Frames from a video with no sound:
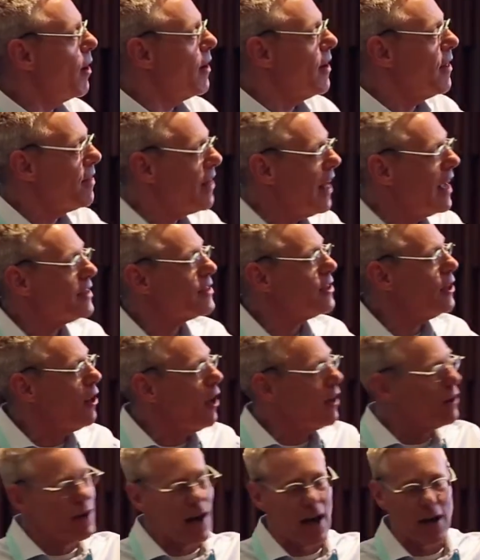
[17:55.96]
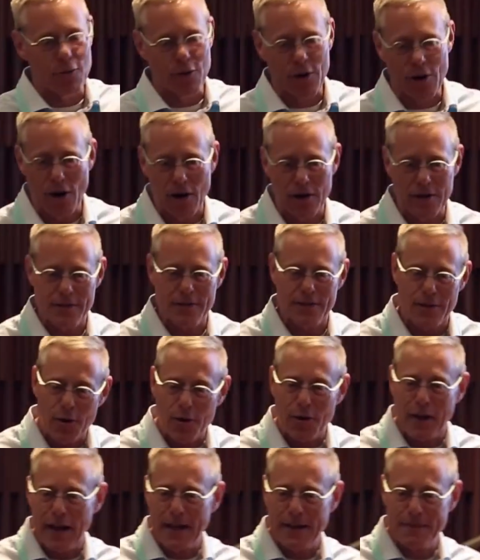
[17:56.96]
party. Thanks a lot, kind regards.
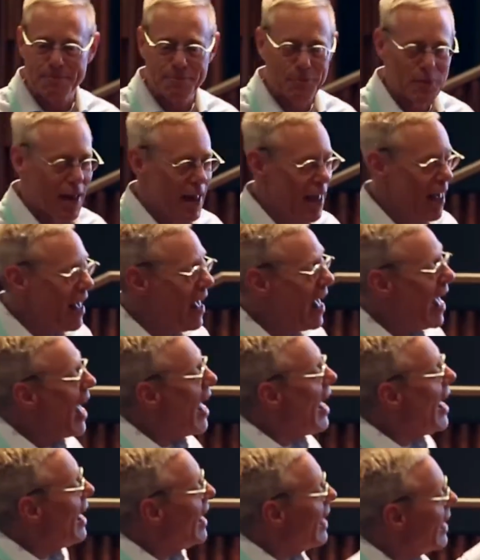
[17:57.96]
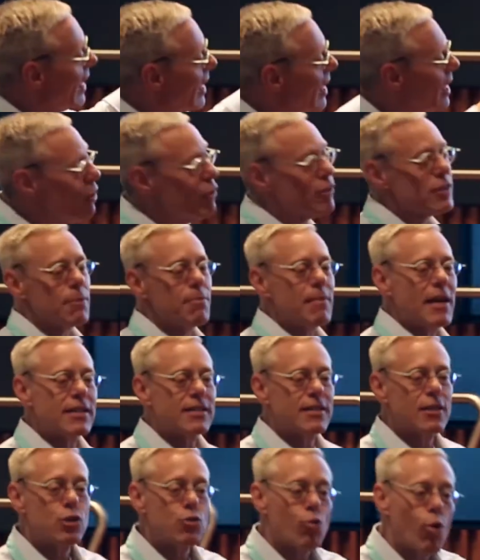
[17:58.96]
Okay. Here's a
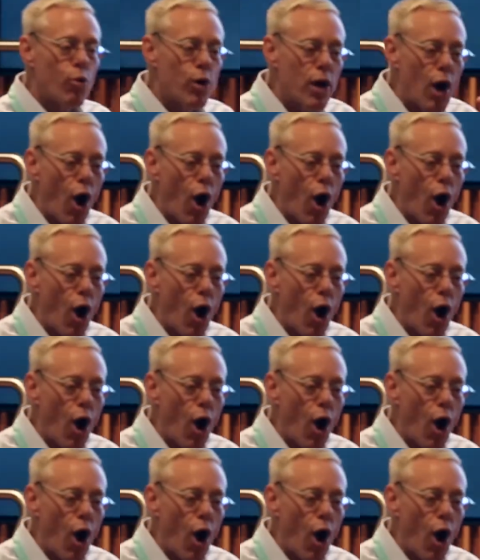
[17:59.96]
message where